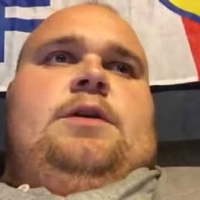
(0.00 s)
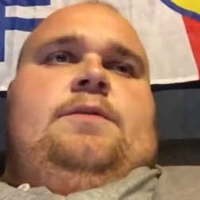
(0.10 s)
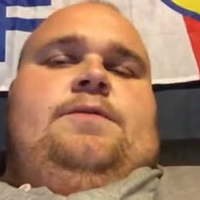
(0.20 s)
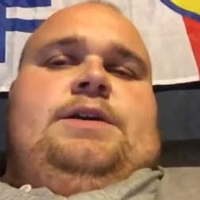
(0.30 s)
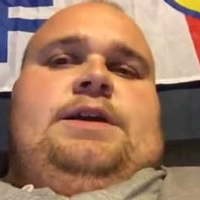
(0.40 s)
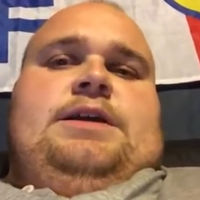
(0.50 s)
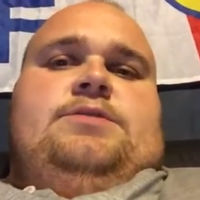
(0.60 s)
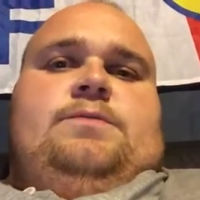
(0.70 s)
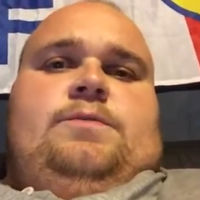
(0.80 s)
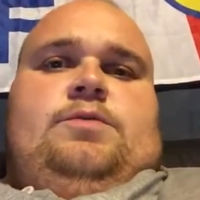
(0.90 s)
Hopefully, get
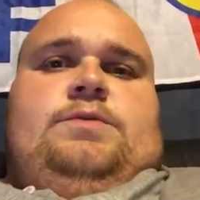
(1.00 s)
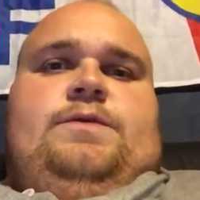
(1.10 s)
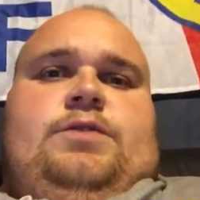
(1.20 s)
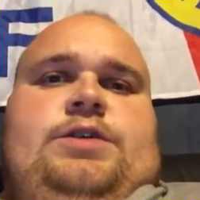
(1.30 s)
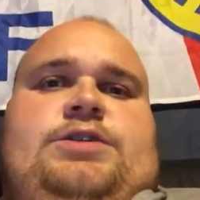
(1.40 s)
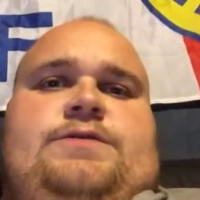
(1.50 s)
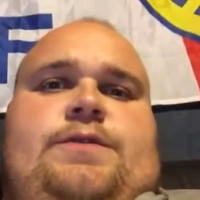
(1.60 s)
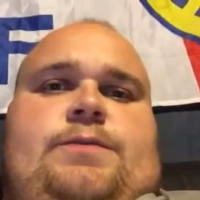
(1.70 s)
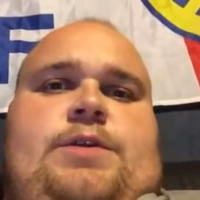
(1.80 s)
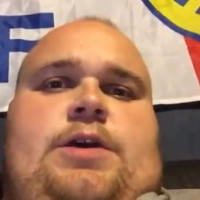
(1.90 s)
some good footage
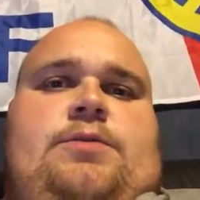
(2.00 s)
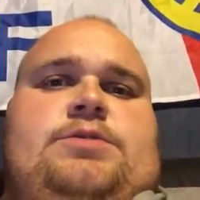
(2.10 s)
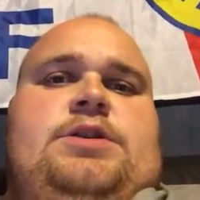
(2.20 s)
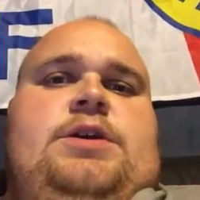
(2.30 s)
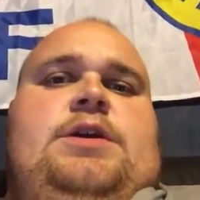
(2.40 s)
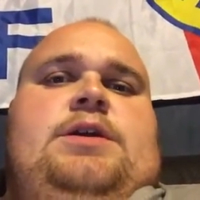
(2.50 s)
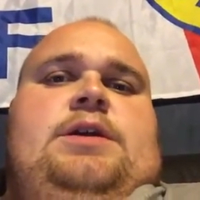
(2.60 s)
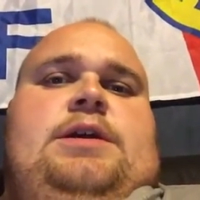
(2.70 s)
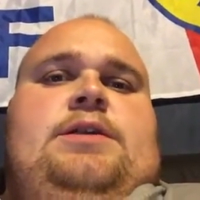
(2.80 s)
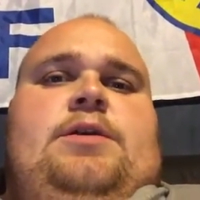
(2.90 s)
from those
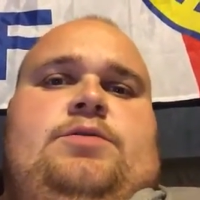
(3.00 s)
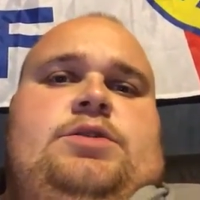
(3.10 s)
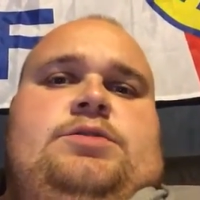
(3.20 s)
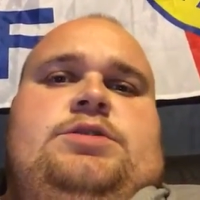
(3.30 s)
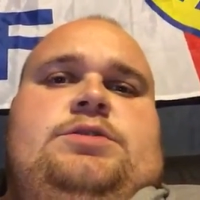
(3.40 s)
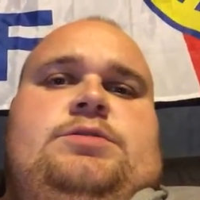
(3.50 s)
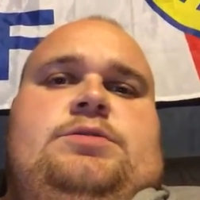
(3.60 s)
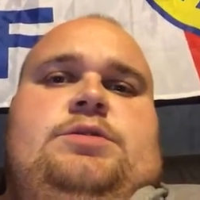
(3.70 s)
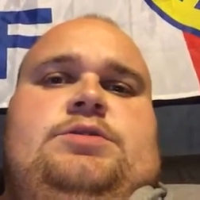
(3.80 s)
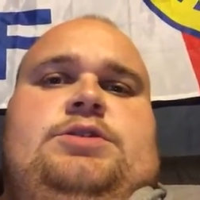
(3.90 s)
and get those
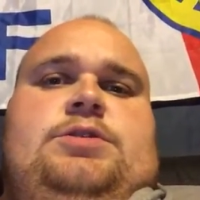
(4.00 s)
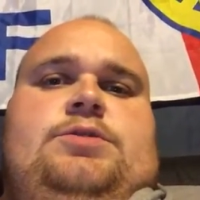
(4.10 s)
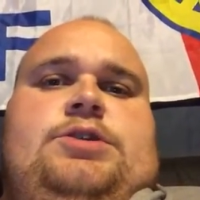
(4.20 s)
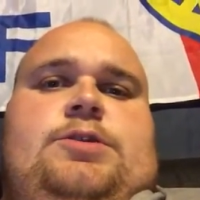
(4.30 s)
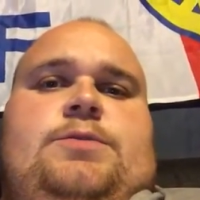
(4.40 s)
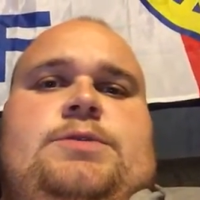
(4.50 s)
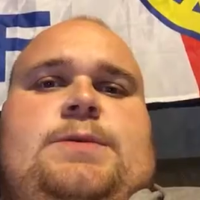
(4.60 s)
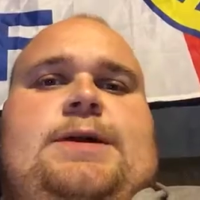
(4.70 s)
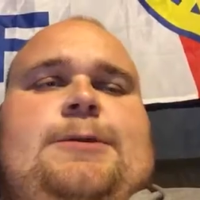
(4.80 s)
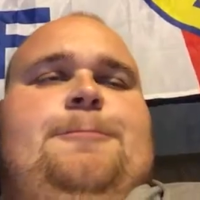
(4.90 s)
onto onto YouTube as
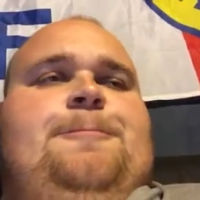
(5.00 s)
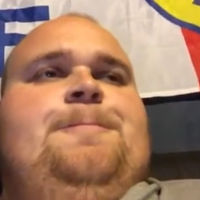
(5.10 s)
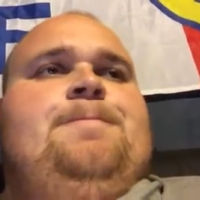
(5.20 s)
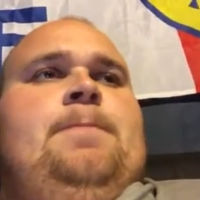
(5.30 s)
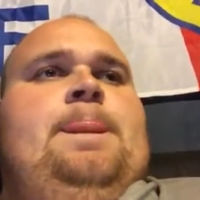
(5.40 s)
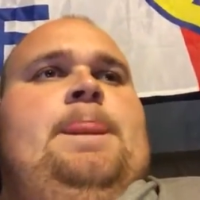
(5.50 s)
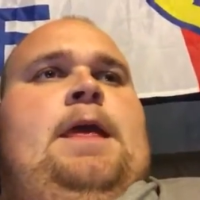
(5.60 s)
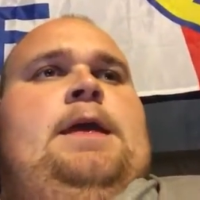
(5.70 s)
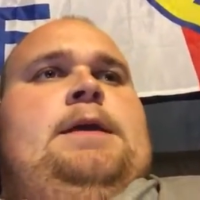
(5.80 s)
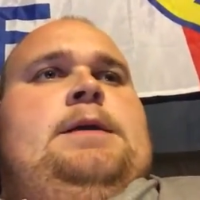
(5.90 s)
well.
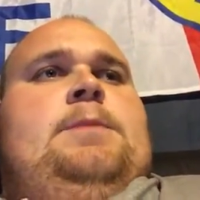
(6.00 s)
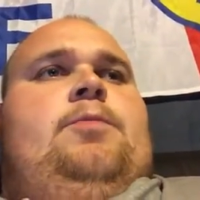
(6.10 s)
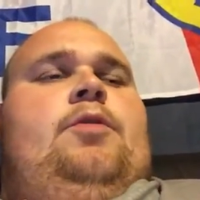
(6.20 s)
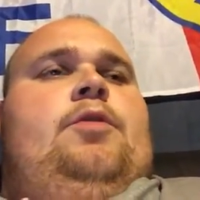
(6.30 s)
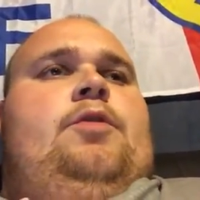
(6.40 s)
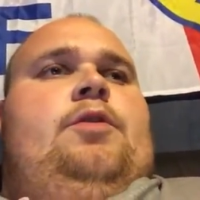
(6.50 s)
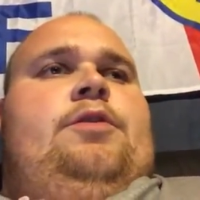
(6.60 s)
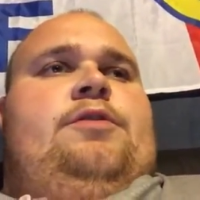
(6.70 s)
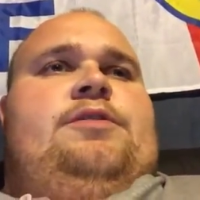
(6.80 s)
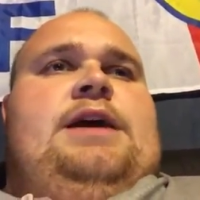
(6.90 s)
But
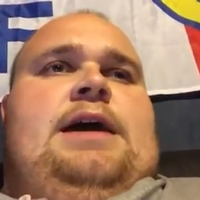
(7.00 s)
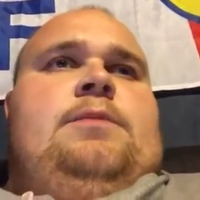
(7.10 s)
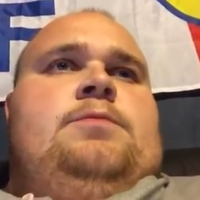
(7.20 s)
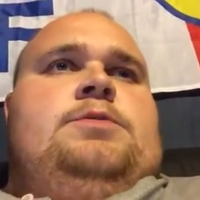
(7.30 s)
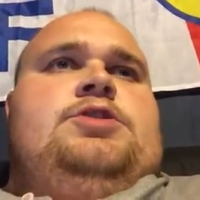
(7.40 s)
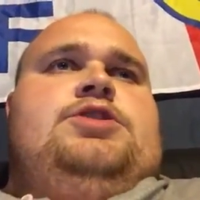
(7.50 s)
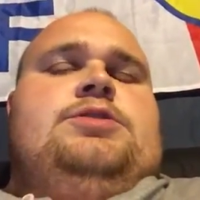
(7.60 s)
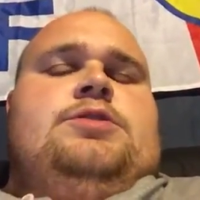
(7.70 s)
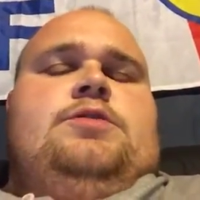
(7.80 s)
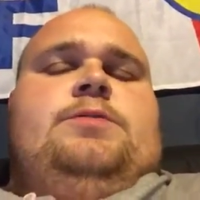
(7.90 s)
other than that, I'm
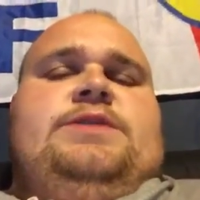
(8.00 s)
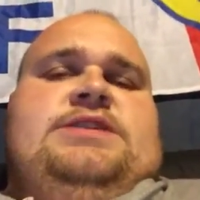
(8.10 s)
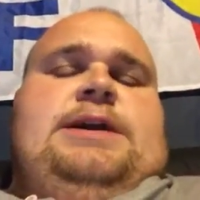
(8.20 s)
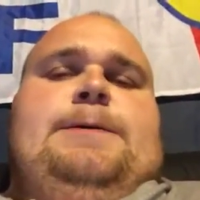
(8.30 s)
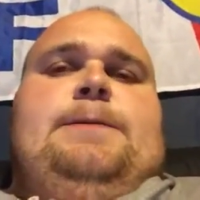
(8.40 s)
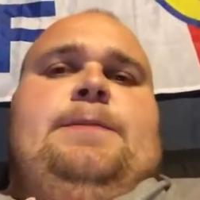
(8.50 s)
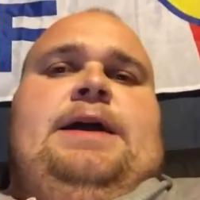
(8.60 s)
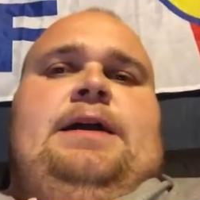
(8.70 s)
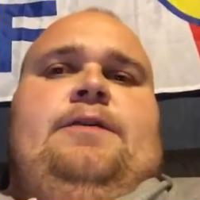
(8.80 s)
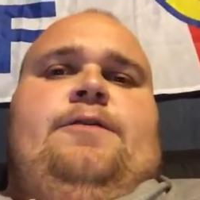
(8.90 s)
just going to be stepping
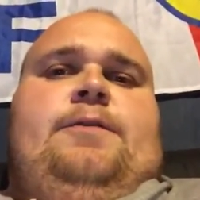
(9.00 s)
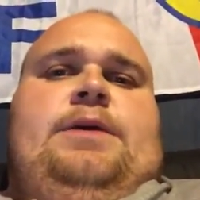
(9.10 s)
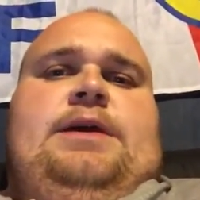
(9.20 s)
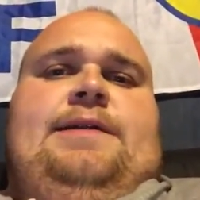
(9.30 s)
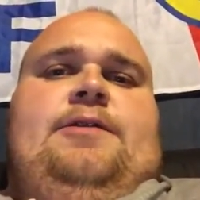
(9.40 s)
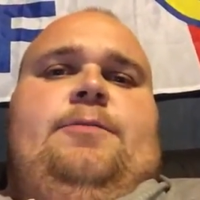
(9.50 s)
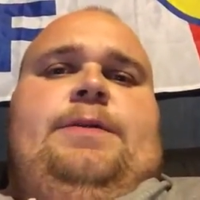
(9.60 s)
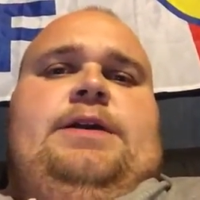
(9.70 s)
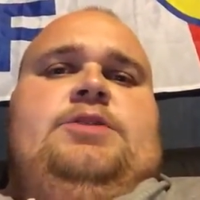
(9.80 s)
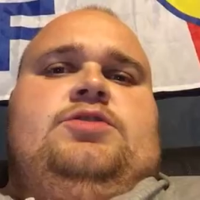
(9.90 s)
back from it a little
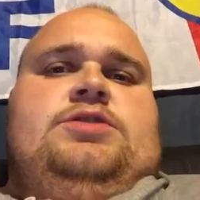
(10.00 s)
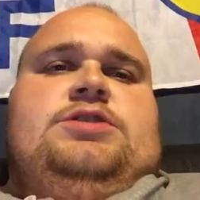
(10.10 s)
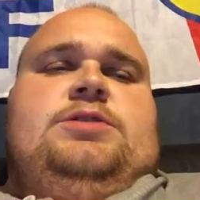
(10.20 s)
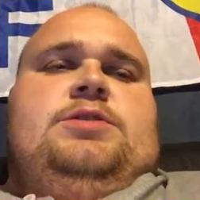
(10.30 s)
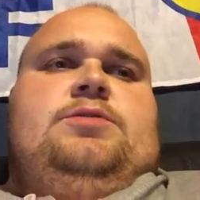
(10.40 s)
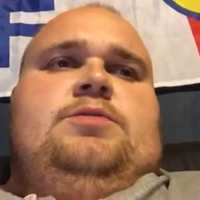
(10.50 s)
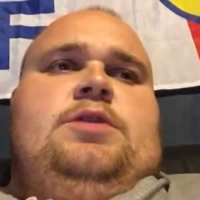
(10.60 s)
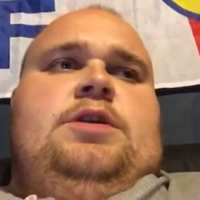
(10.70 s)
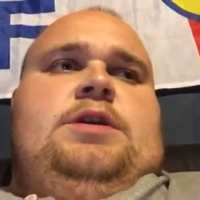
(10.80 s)
bit just to